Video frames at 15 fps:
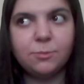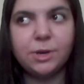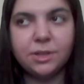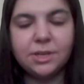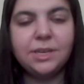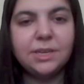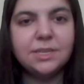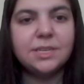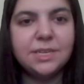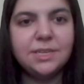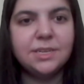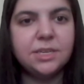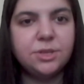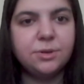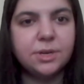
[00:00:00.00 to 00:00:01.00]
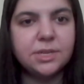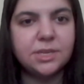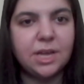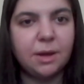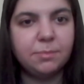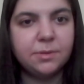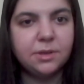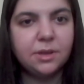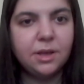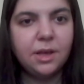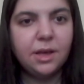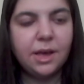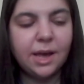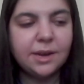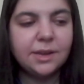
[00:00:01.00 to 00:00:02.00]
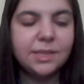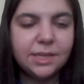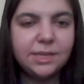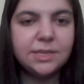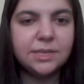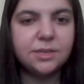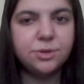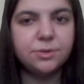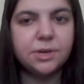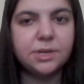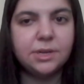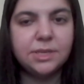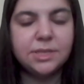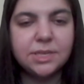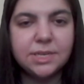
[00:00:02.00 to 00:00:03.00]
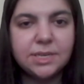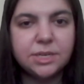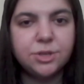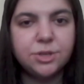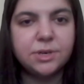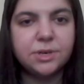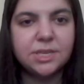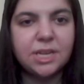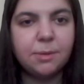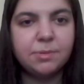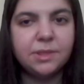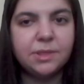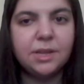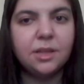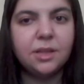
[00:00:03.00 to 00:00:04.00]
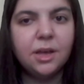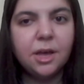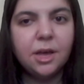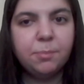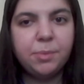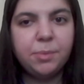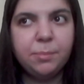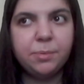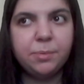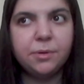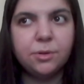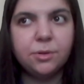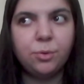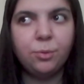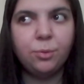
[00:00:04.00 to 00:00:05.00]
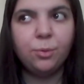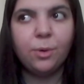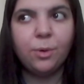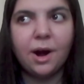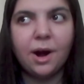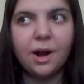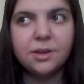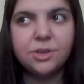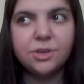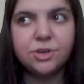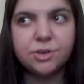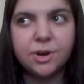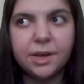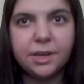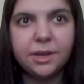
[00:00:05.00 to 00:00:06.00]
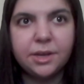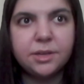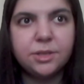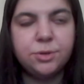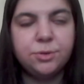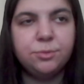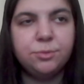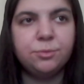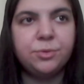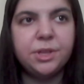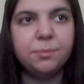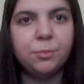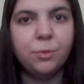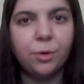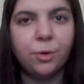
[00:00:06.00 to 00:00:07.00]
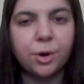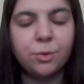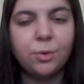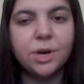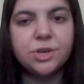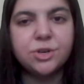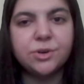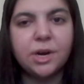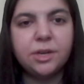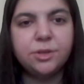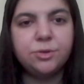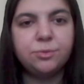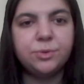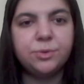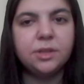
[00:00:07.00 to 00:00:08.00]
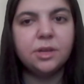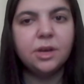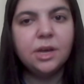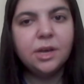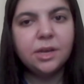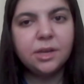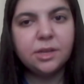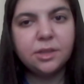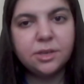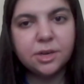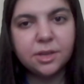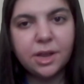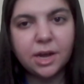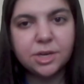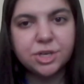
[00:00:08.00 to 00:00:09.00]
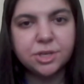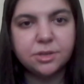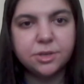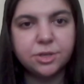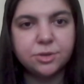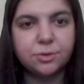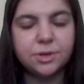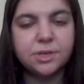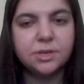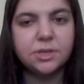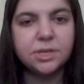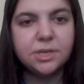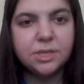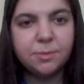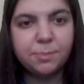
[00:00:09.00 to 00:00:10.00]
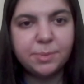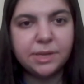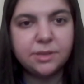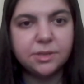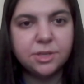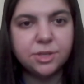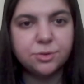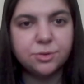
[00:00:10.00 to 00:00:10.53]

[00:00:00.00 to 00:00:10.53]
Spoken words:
well, it is easy to accept. And it's easy to accept that people who are trying to read more, who are trying to read international sources, independent